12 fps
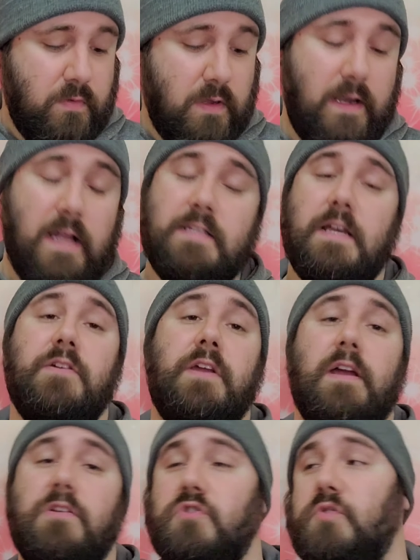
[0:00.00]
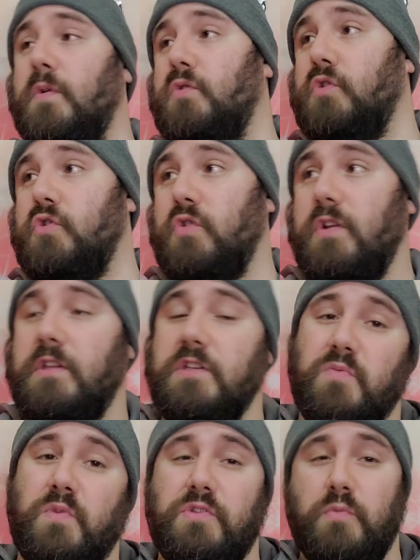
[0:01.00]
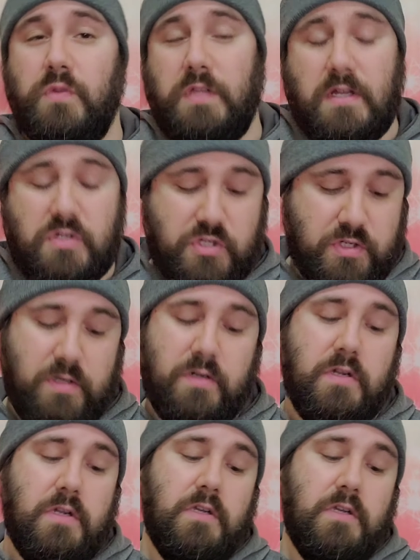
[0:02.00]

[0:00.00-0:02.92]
And that's how you guys are supposed to drink this, with or without sugar.